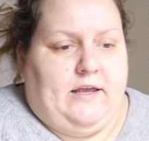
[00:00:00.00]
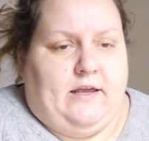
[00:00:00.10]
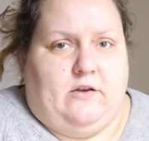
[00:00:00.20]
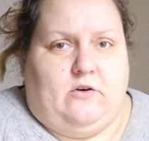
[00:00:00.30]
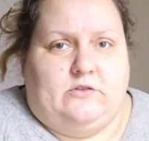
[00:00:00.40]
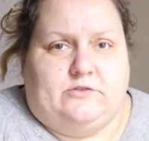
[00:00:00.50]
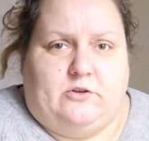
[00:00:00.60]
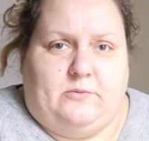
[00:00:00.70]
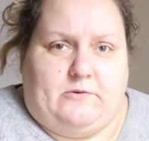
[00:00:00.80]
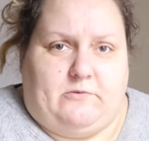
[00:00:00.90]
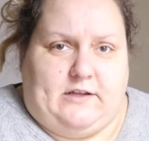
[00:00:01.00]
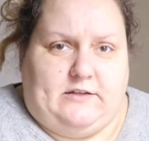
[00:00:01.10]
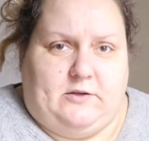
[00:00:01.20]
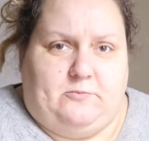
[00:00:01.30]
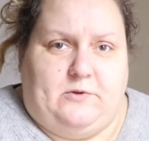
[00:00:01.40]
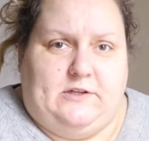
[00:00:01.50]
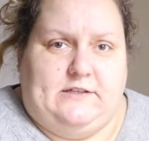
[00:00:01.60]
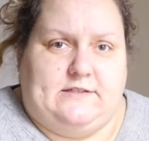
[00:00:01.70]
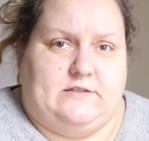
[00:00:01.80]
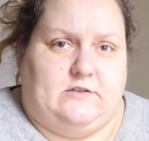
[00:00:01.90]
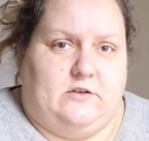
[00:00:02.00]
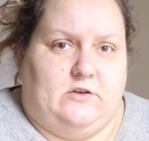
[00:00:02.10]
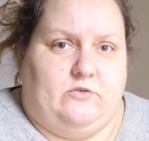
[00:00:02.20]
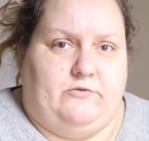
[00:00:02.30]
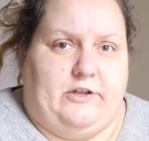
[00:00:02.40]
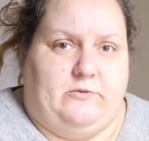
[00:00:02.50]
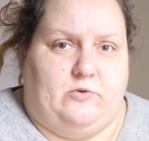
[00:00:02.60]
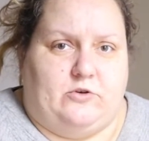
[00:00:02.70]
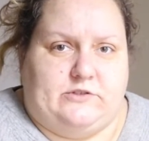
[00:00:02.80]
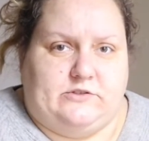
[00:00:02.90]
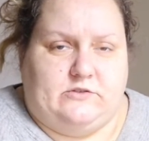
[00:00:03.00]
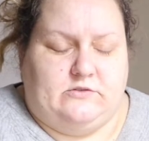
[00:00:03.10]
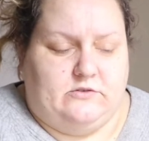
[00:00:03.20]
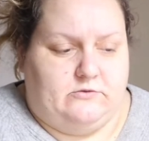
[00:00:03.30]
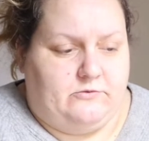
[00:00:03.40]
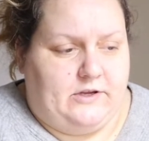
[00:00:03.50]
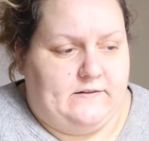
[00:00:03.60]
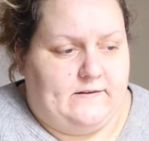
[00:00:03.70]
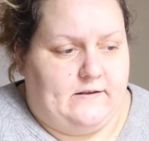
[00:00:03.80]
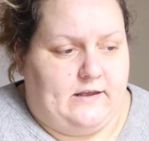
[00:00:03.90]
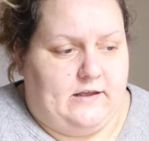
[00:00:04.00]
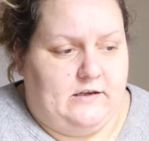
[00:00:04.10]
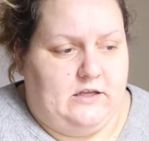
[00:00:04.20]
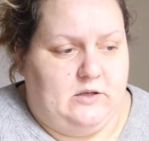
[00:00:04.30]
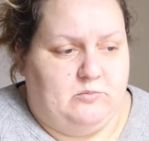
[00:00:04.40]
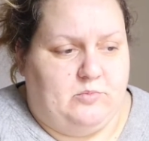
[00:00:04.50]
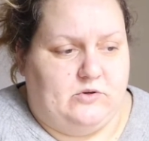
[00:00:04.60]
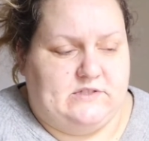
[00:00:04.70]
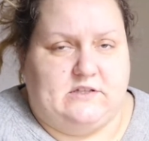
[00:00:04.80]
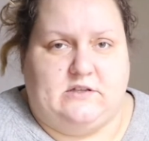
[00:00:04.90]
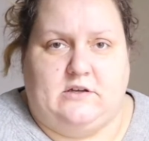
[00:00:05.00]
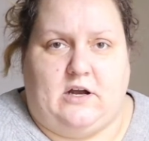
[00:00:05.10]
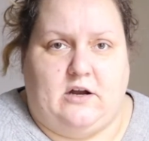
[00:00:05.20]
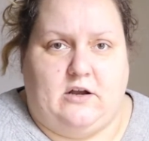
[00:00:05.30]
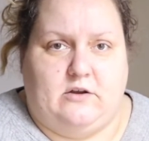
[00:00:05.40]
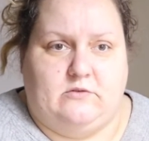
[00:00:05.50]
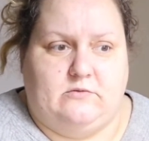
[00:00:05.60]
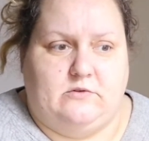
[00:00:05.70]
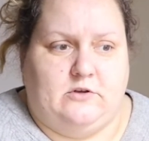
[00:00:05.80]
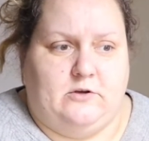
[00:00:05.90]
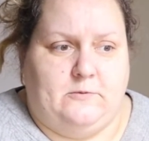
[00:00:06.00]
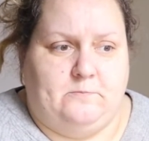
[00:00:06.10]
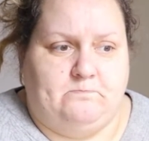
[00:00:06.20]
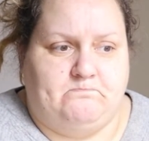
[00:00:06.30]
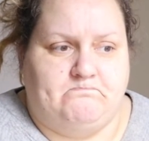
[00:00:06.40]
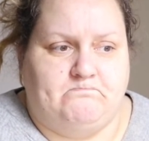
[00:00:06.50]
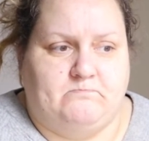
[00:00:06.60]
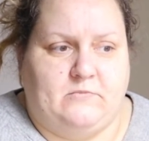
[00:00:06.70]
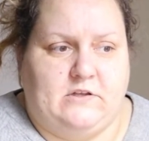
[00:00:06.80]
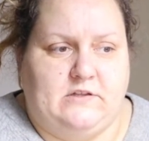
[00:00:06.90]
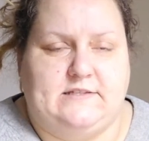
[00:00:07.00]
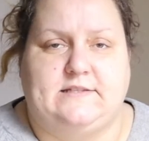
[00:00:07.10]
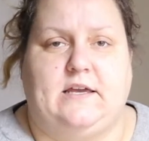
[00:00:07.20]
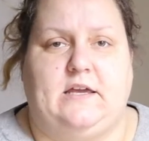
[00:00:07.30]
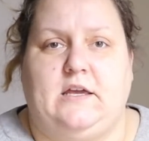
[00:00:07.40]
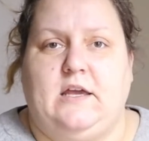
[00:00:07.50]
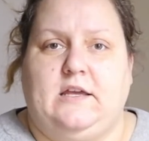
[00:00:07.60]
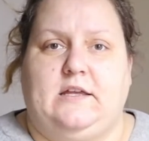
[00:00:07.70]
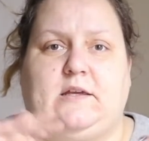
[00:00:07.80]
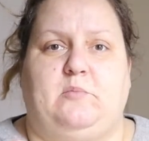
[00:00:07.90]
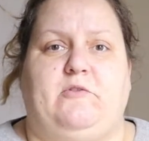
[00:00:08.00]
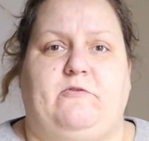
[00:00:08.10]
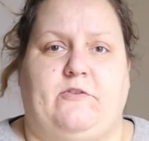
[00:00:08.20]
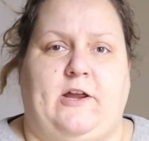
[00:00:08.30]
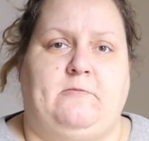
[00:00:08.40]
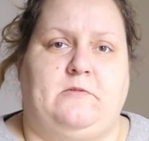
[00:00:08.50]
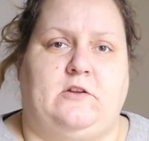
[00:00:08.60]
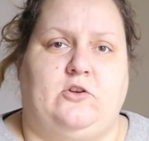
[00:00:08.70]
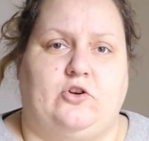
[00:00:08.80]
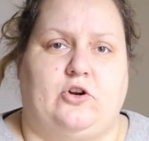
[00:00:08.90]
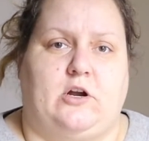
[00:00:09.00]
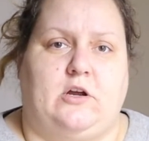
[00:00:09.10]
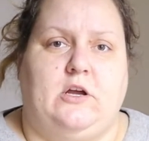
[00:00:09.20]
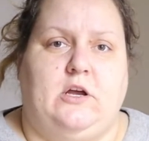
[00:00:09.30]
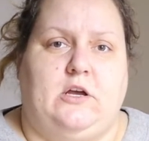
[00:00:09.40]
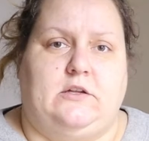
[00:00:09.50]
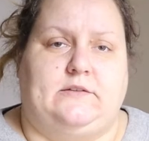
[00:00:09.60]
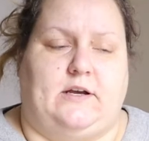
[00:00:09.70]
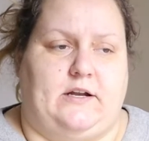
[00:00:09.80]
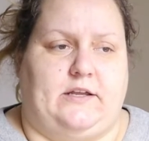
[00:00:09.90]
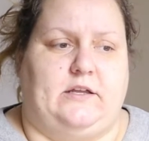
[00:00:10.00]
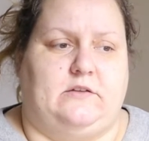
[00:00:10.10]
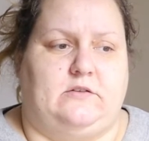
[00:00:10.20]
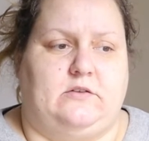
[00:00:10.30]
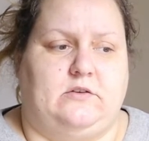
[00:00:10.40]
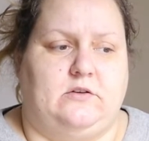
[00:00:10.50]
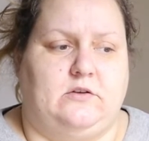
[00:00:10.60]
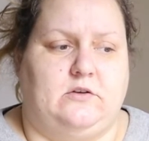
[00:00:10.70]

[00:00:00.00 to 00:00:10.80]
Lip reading: And also about writing, please read books. Read any books that are, let's say, it can be framed in your target